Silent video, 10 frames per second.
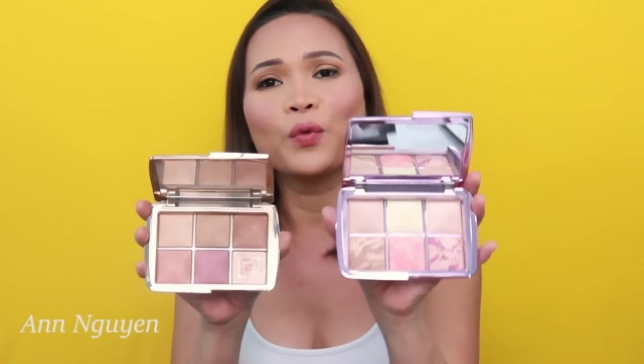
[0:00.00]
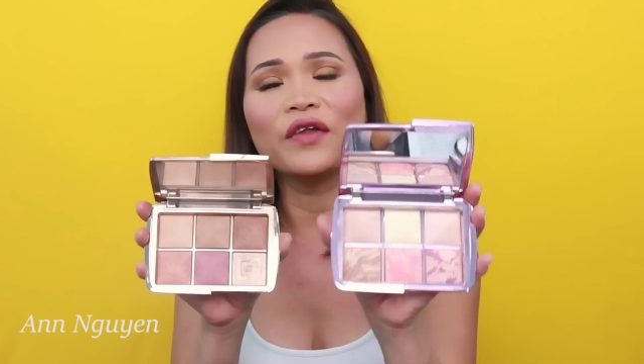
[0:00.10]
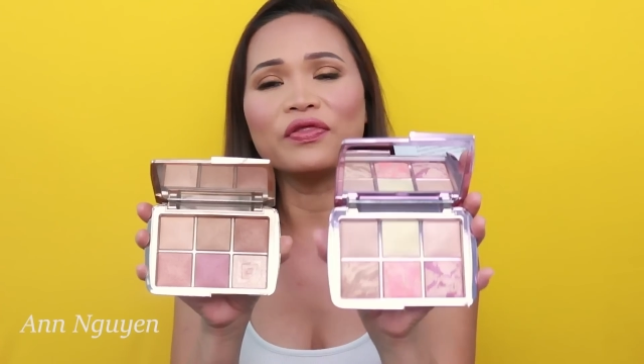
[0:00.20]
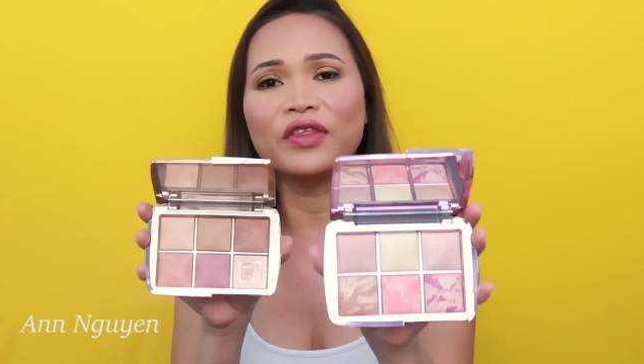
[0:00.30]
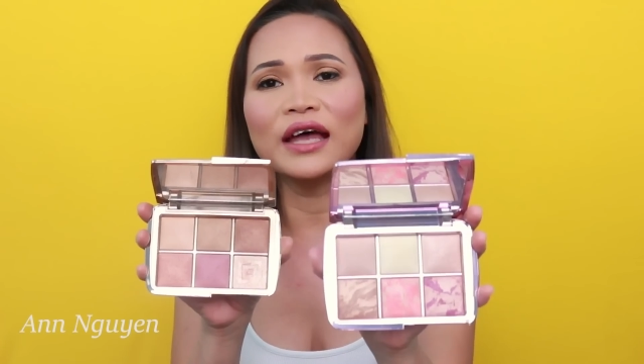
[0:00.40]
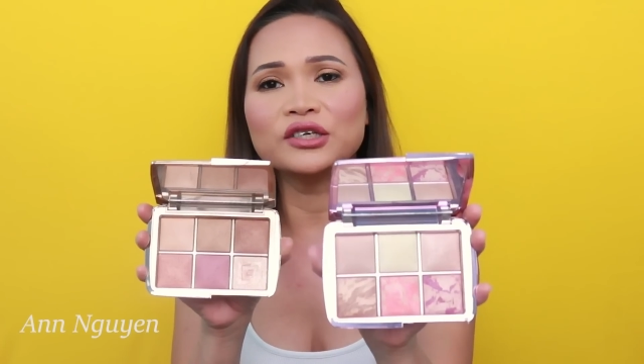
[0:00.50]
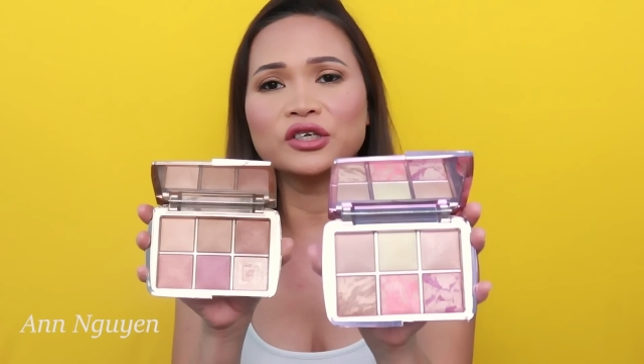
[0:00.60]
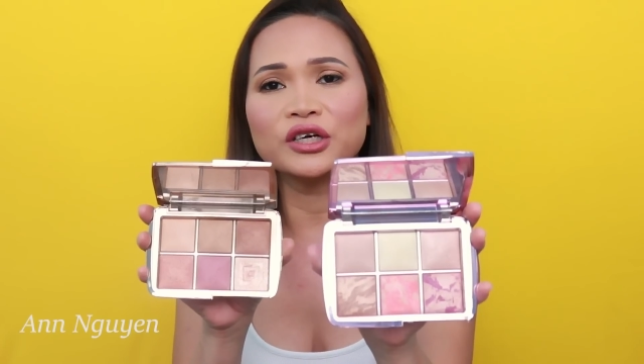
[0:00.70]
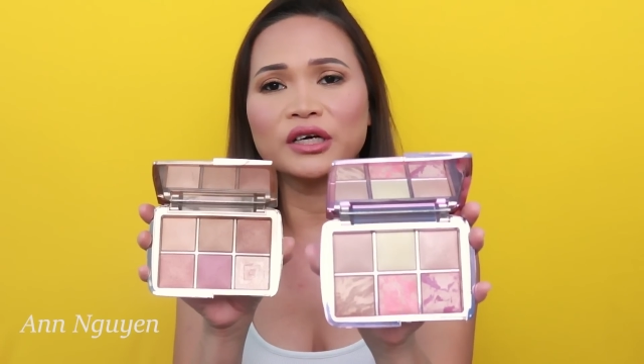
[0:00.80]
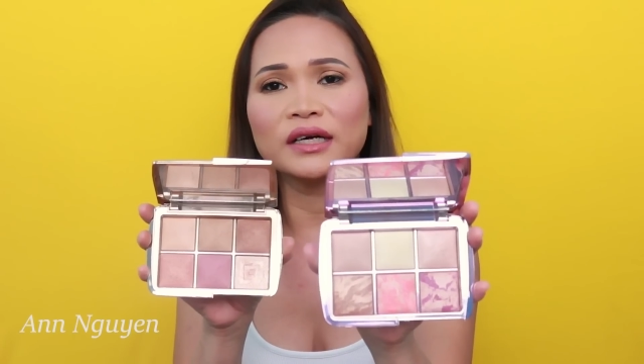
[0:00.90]
with
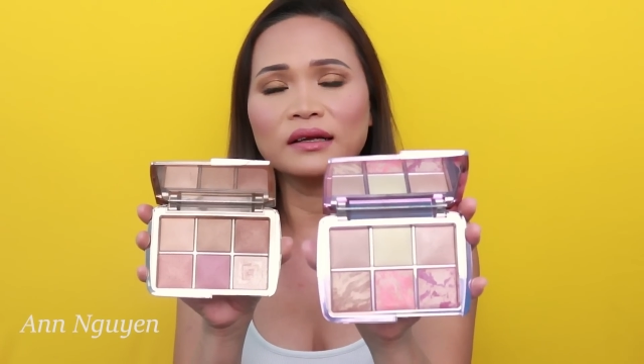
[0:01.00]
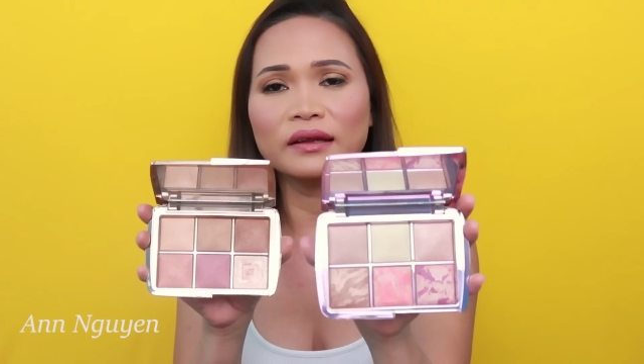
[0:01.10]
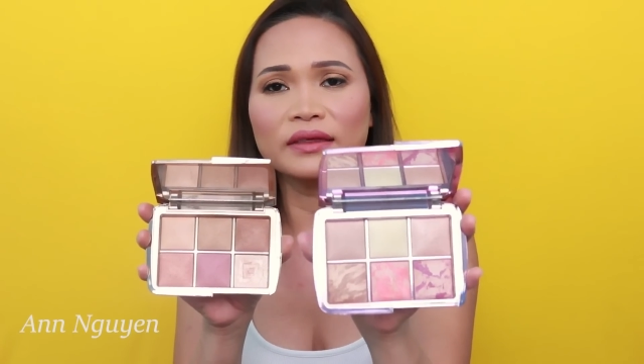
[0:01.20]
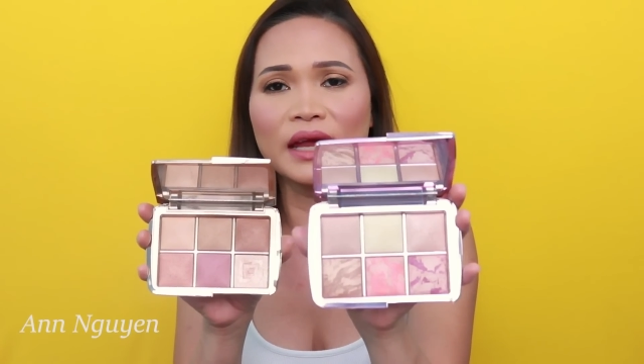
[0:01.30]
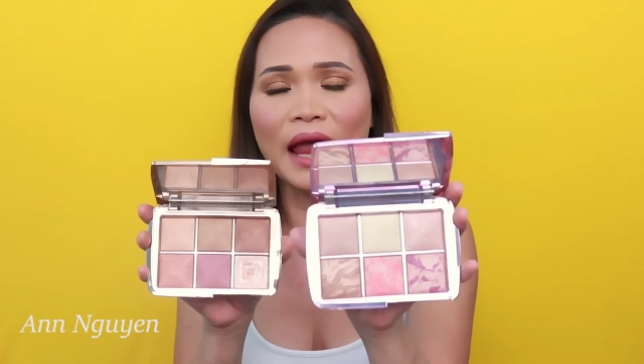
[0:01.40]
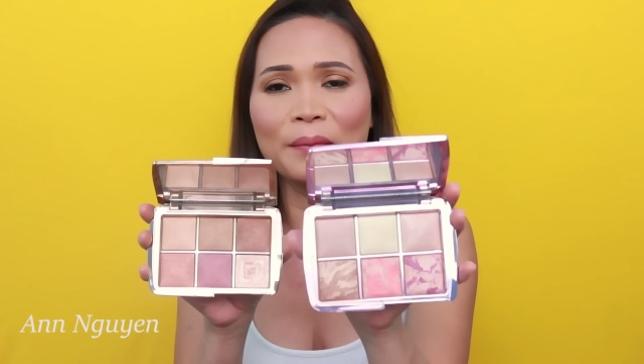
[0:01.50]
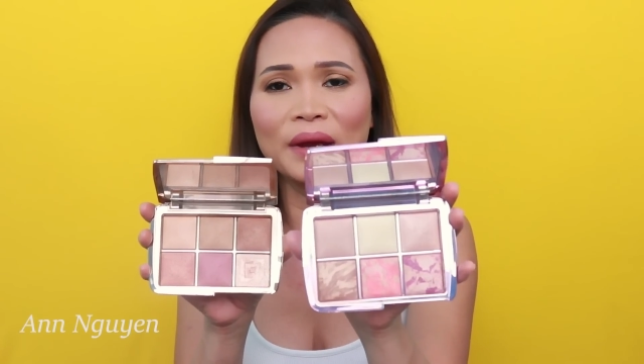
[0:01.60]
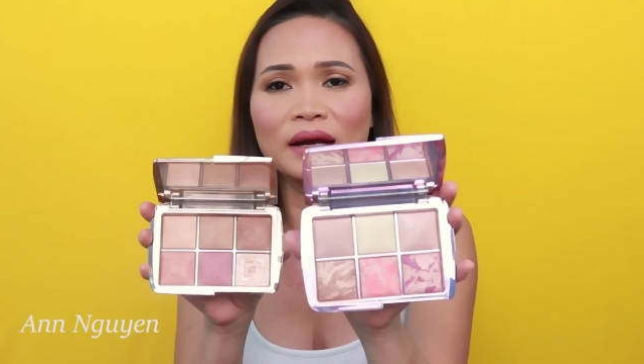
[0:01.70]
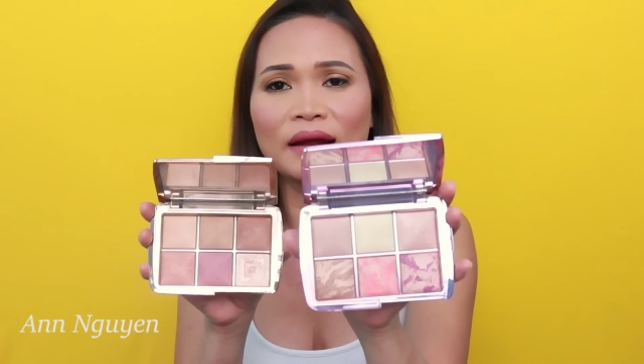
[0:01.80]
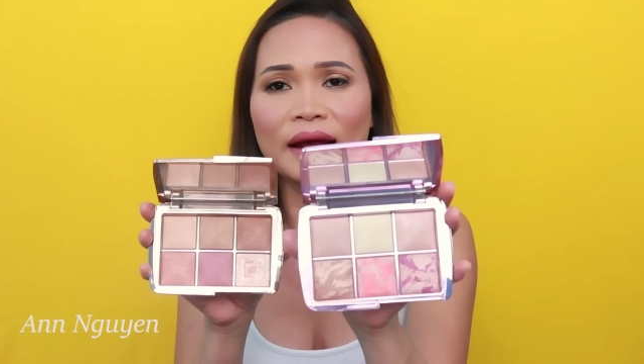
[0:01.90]
this year, the
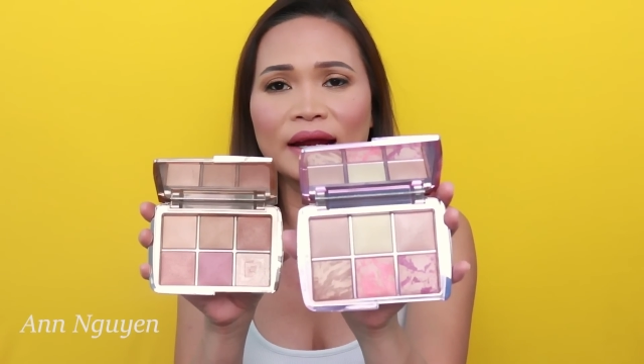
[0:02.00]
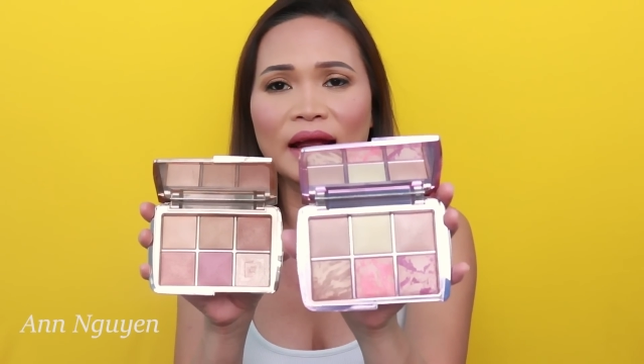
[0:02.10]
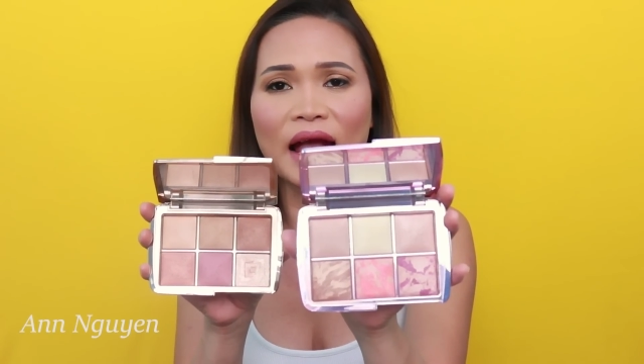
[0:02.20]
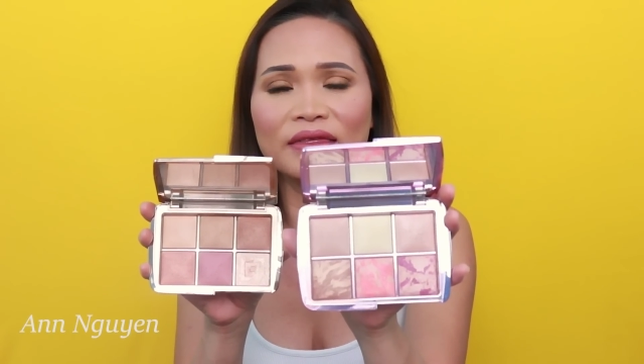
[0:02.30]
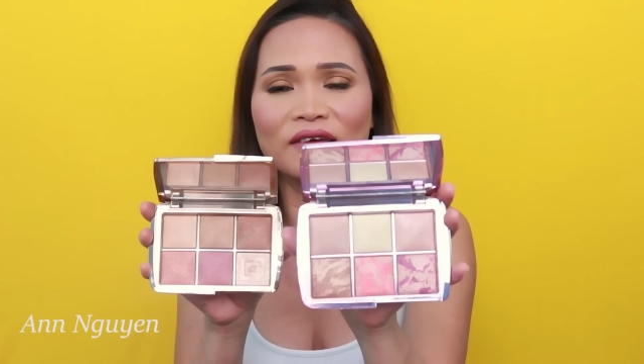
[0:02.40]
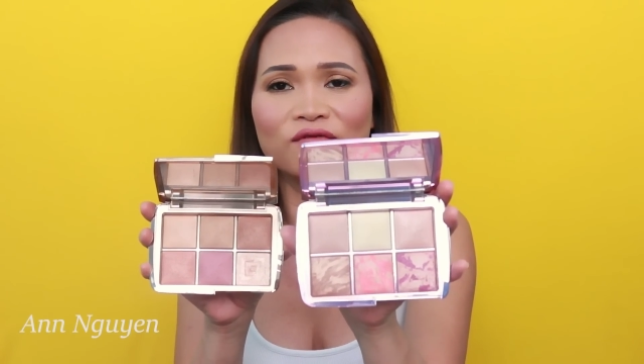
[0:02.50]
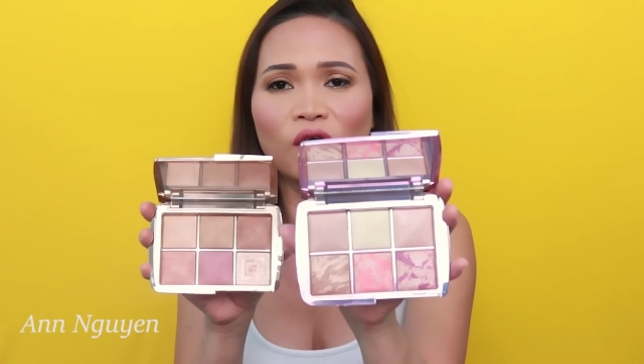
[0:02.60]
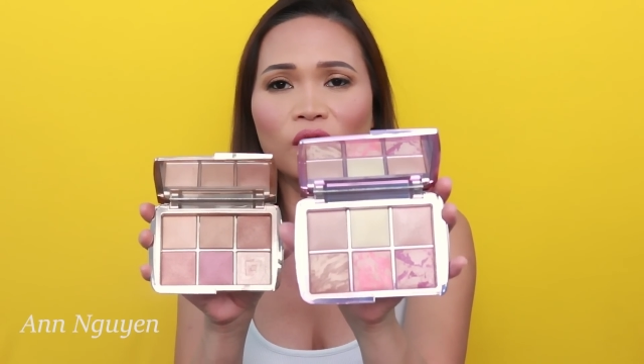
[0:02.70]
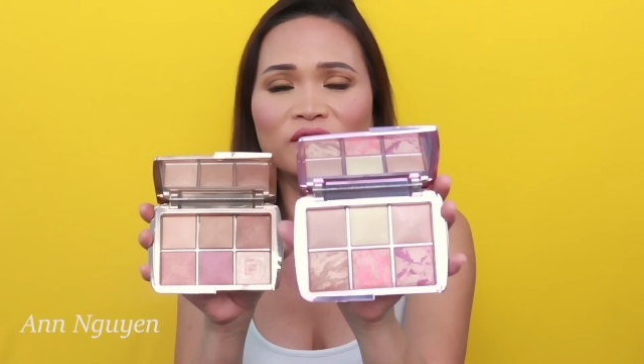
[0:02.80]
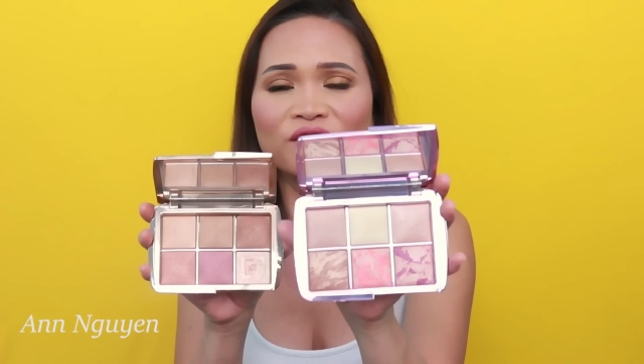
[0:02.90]
Ambient Lighting Edit
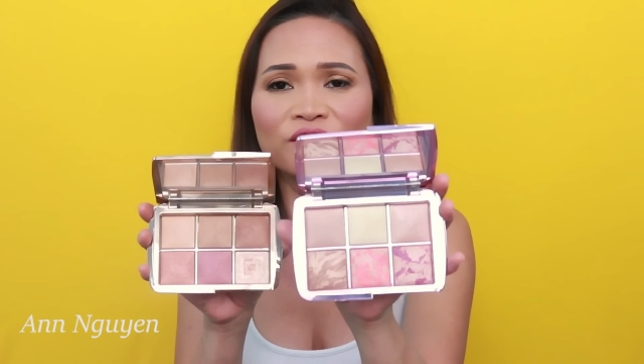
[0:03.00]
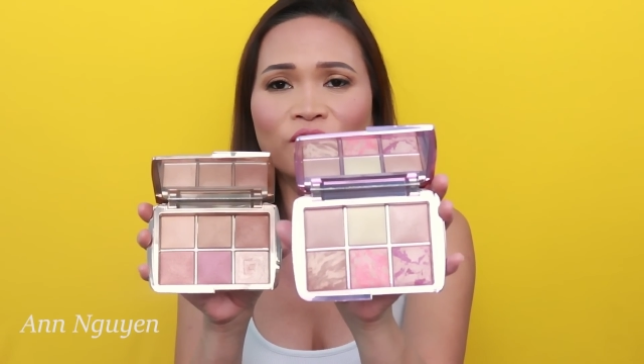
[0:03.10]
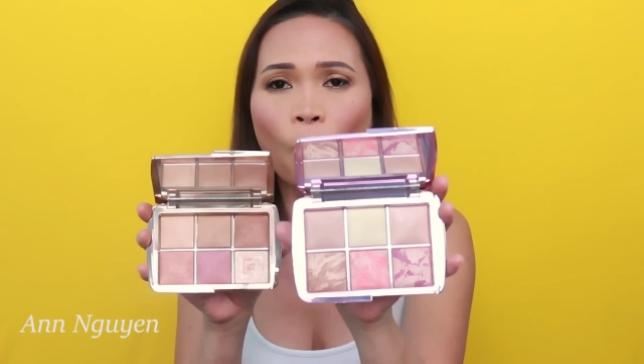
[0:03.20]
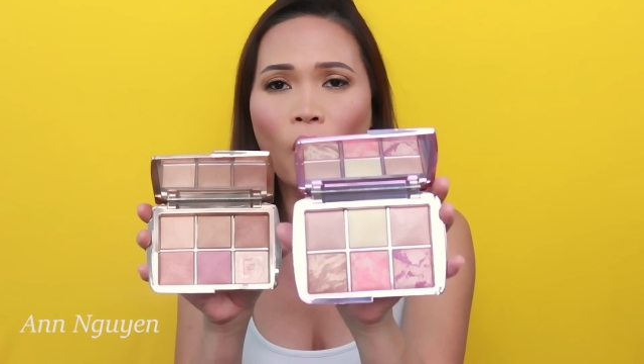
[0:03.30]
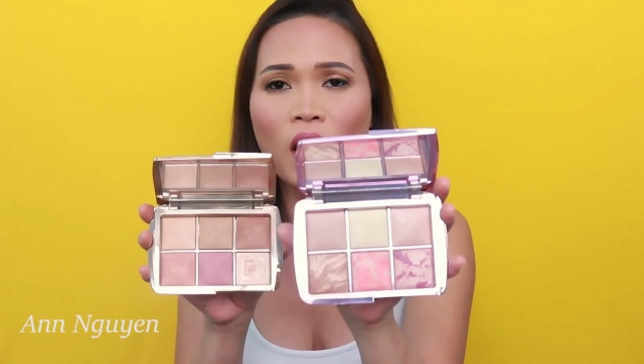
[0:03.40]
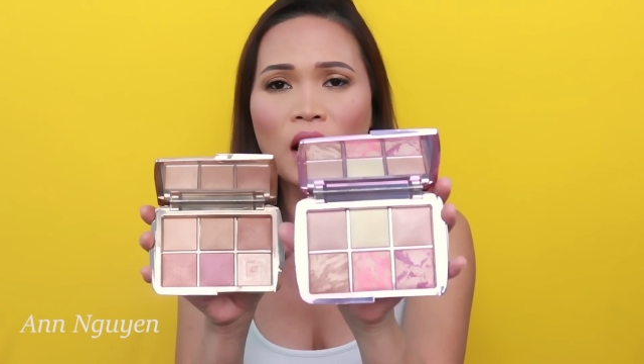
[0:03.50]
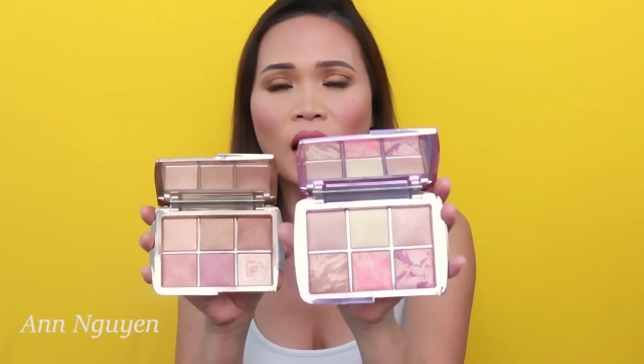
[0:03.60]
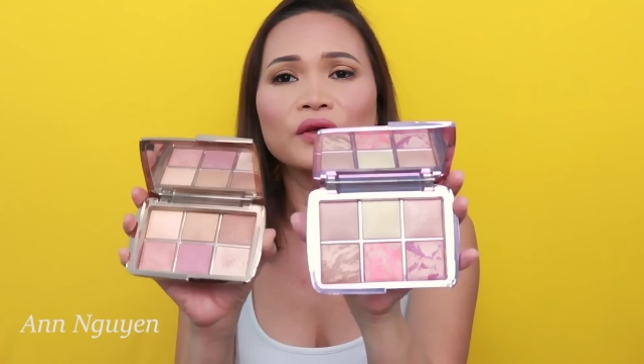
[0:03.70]
Volume 4,